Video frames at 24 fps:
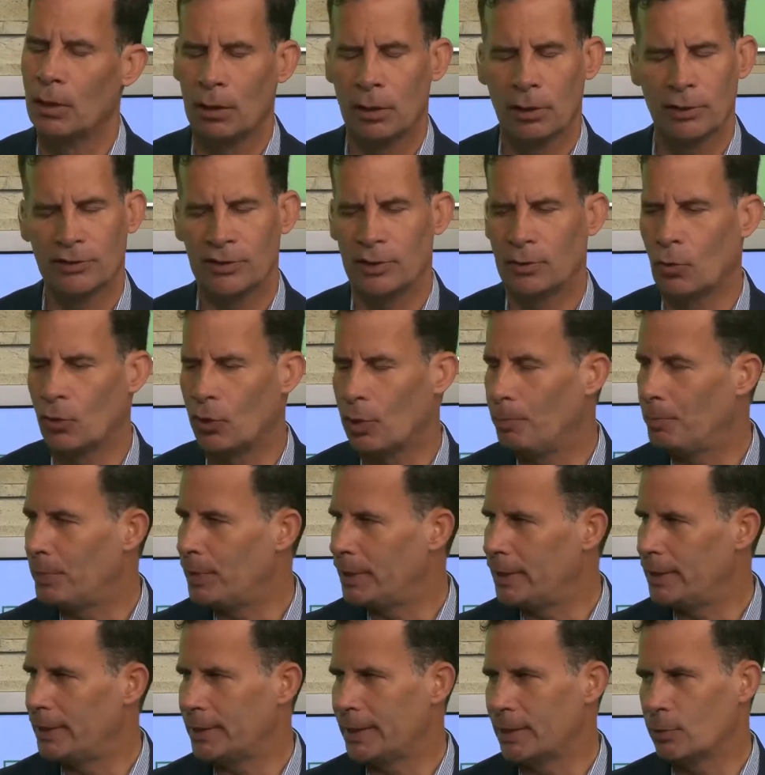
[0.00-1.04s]
listen, we're
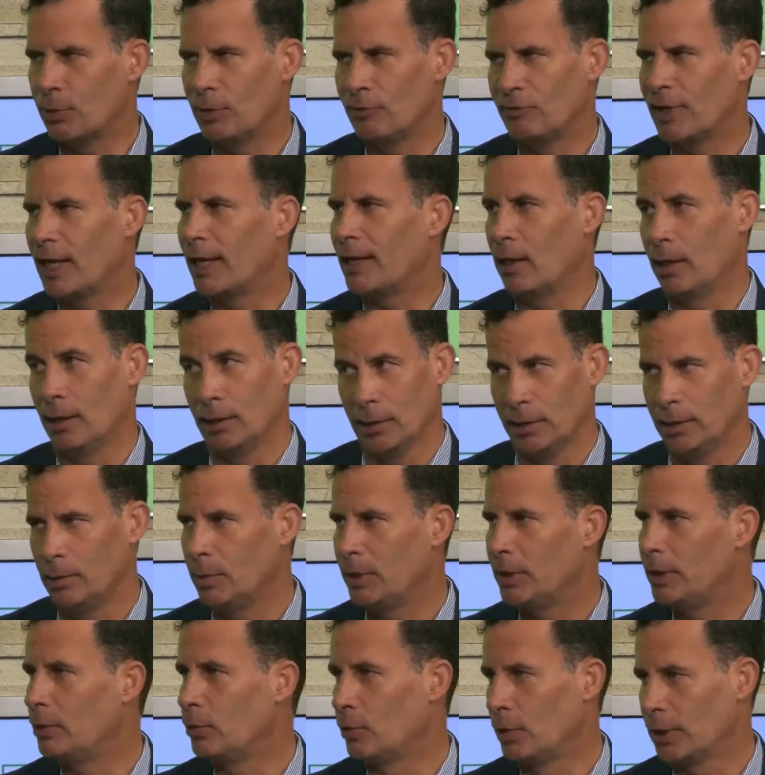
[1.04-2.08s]
big and we've got
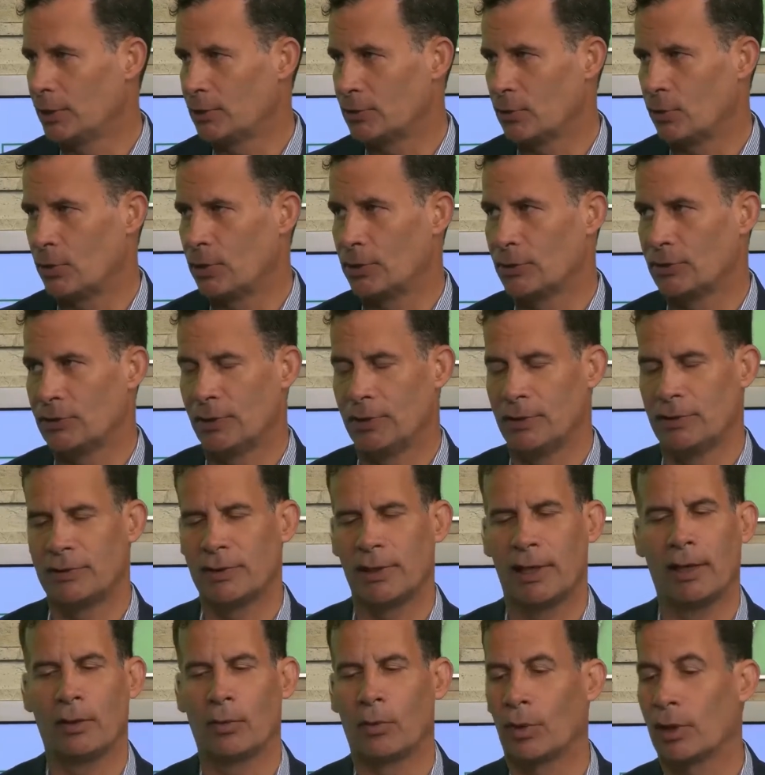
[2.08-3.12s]
unlimited resources
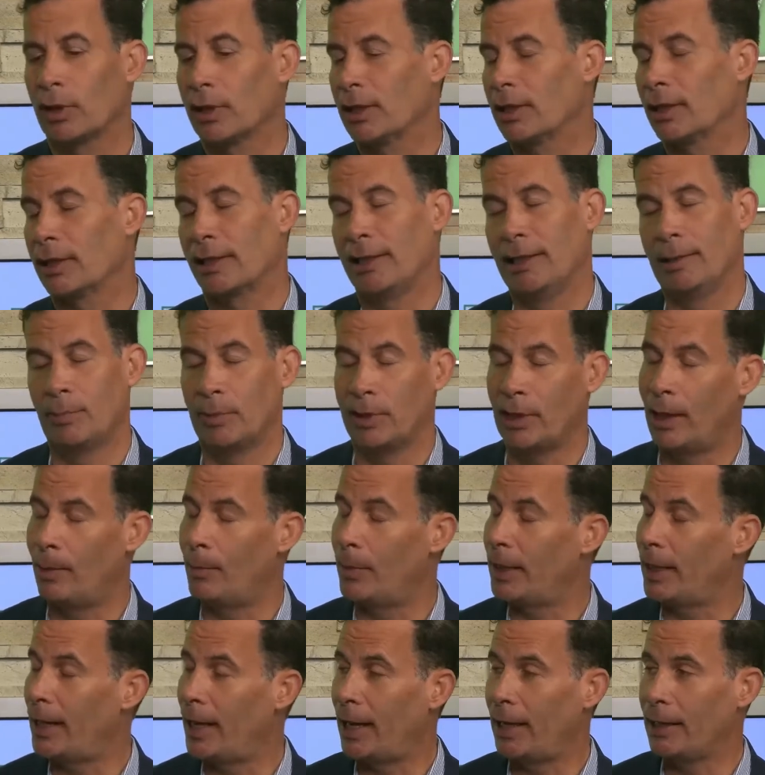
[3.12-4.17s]
and we're going to keep
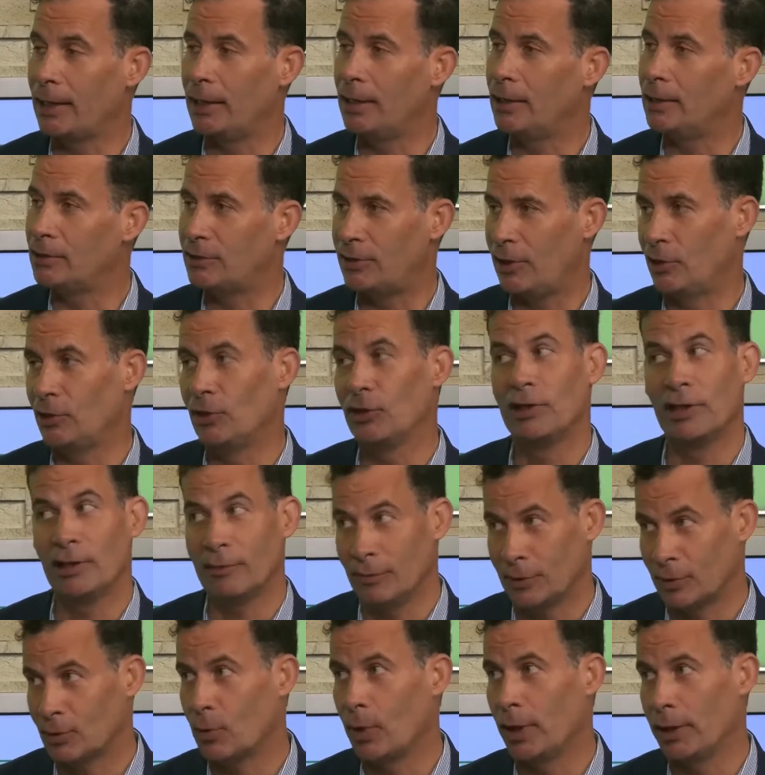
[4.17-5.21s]
coming at you until you
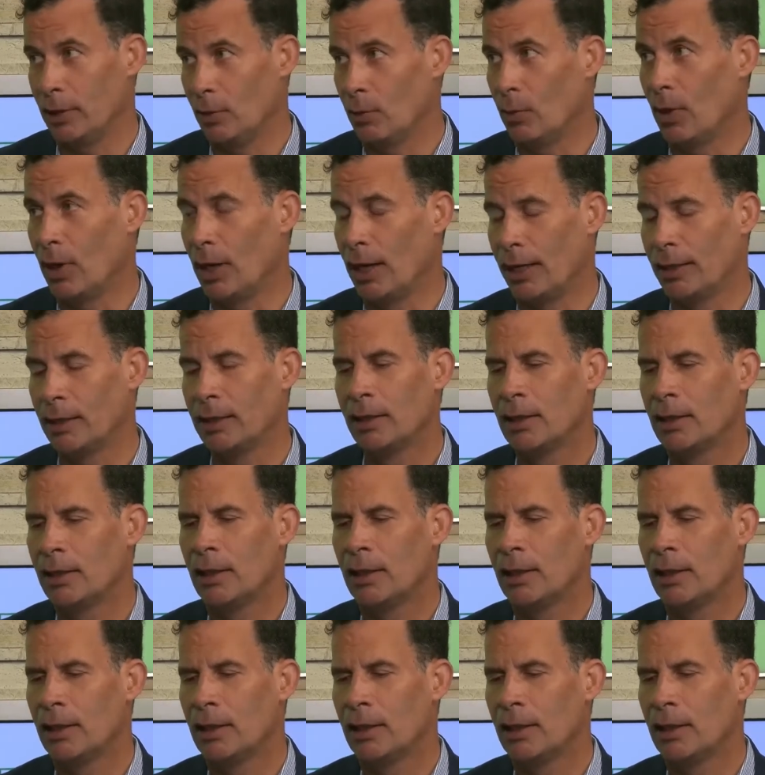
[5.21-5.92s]
give us what you want.